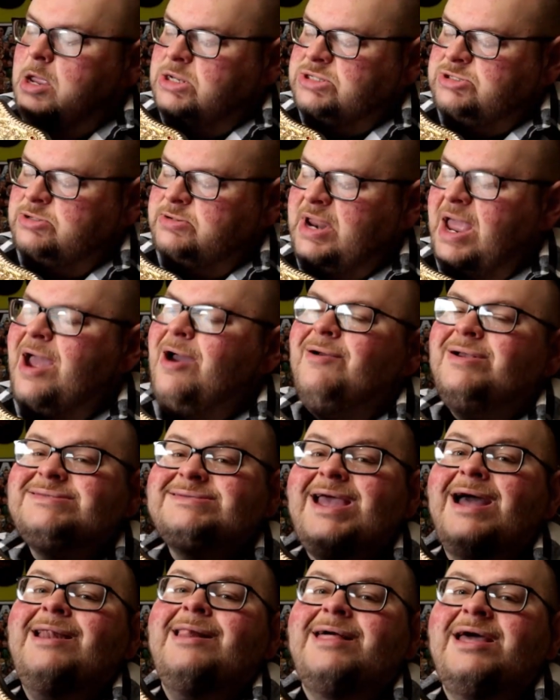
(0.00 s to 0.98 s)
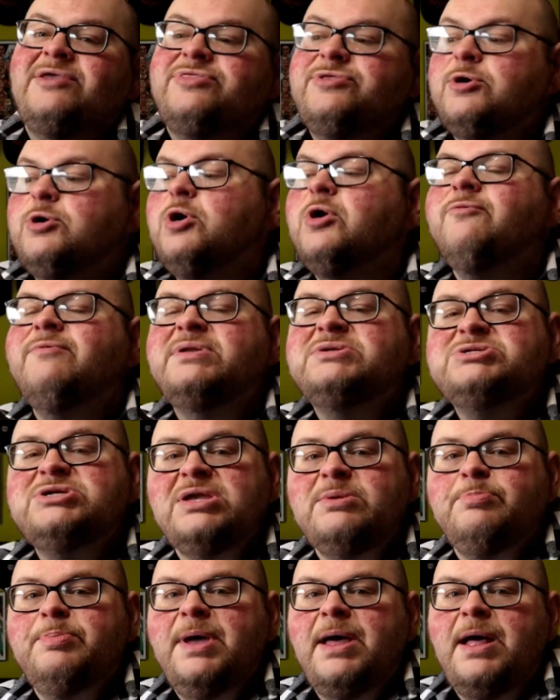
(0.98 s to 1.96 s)
So now it's kind of like the Groovy
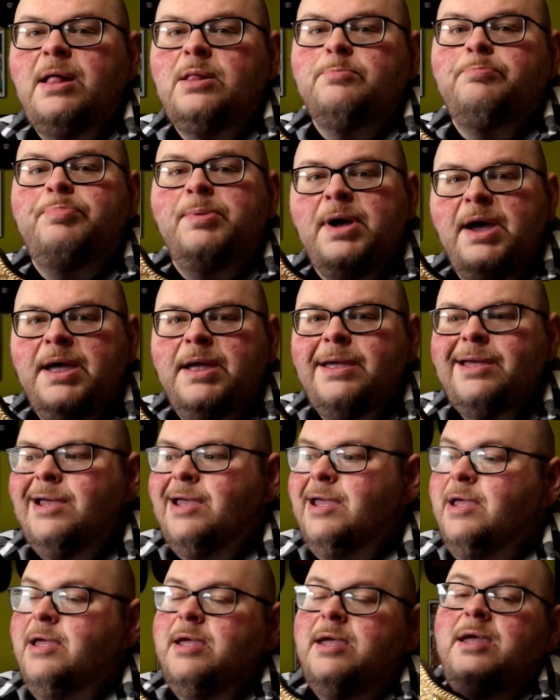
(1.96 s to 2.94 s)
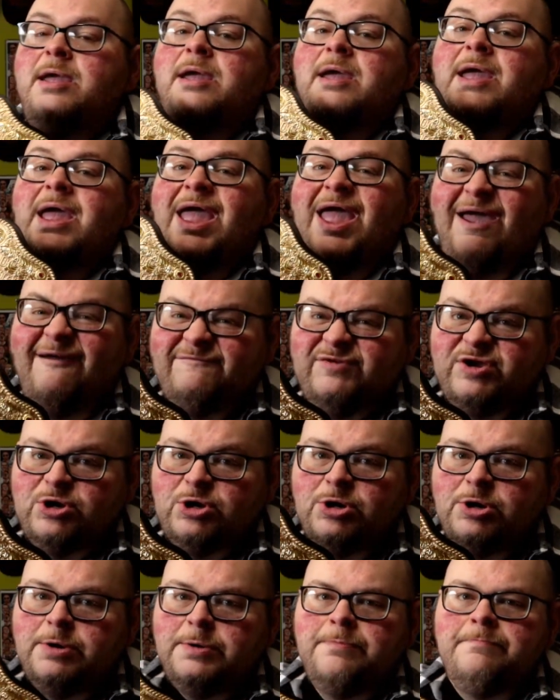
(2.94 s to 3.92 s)
G belt, but
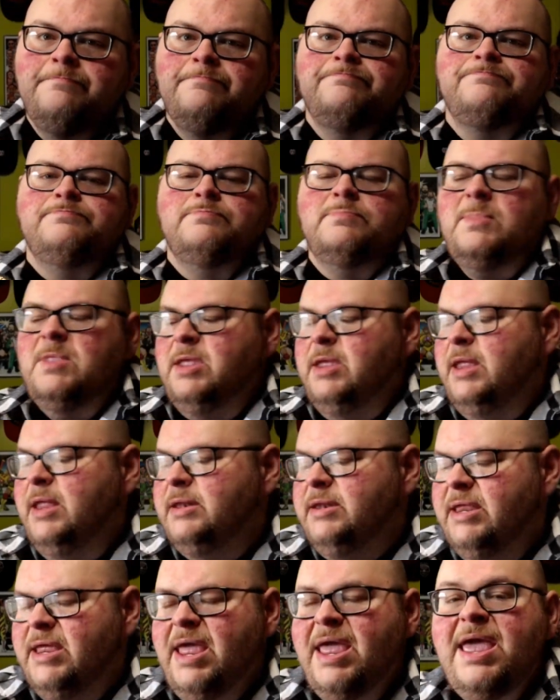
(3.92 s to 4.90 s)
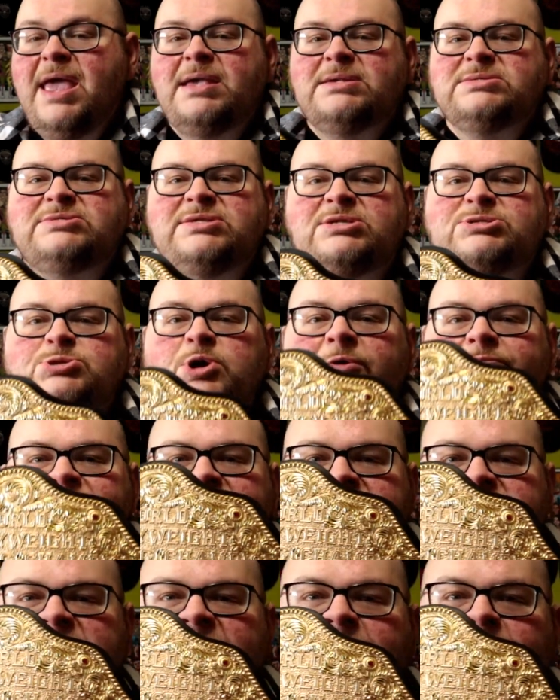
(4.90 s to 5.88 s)
heavier and it has the trophy
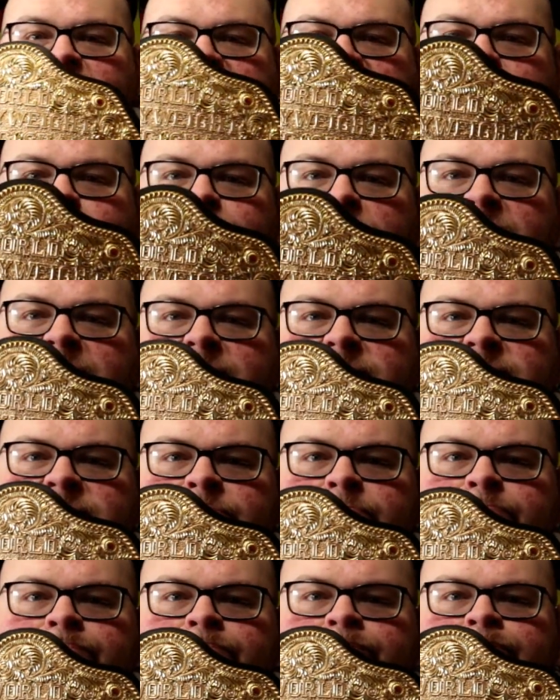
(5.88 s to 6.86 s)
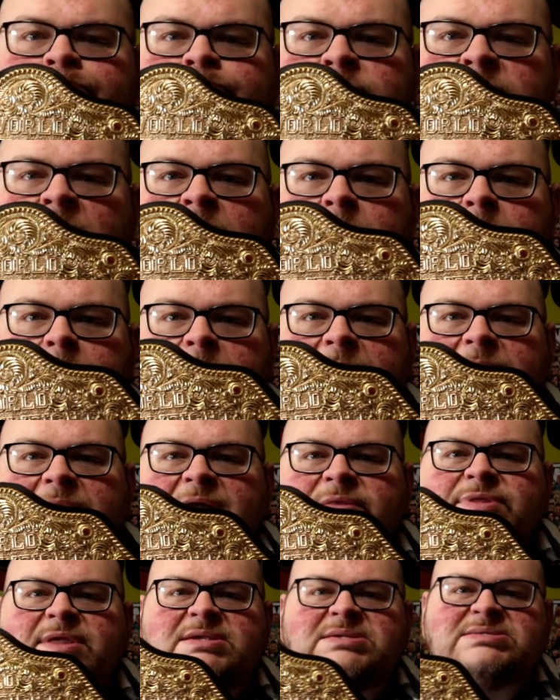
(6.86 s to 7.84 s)
style nameplates
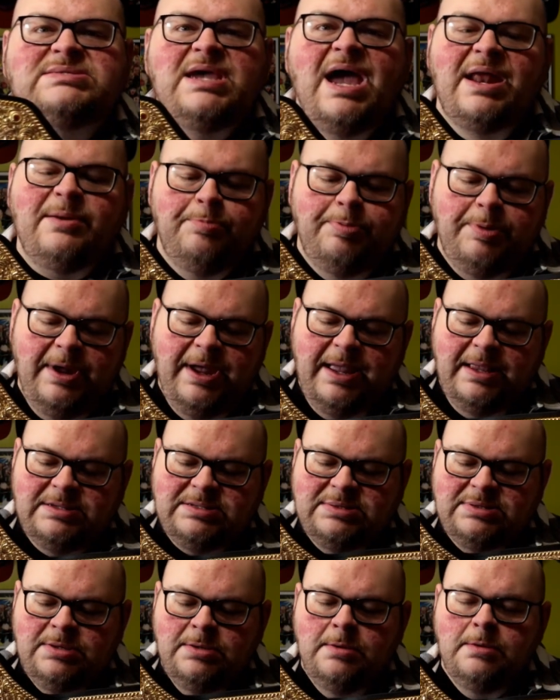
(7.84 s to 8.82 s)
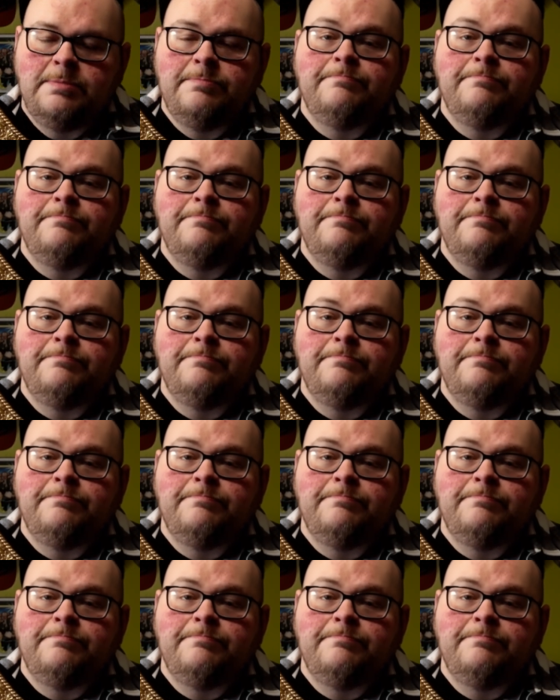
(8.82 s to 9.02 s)
and these side plates